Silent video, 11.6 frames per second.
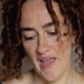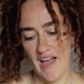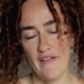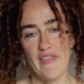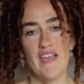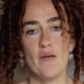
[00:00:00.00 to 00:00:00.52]

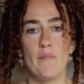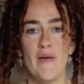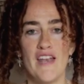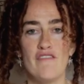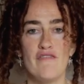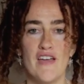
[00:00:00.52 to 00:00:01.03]
how they can
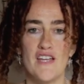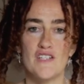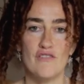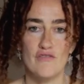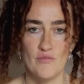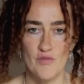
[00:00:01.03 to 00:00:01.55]
benefit
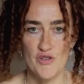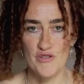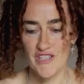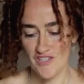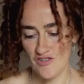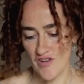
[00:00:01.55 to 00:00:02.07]
from
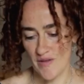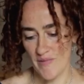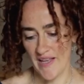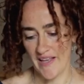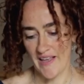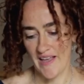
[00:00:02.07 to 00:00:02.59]
lucid
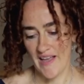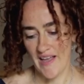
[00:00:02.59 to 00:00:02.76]
dreaming,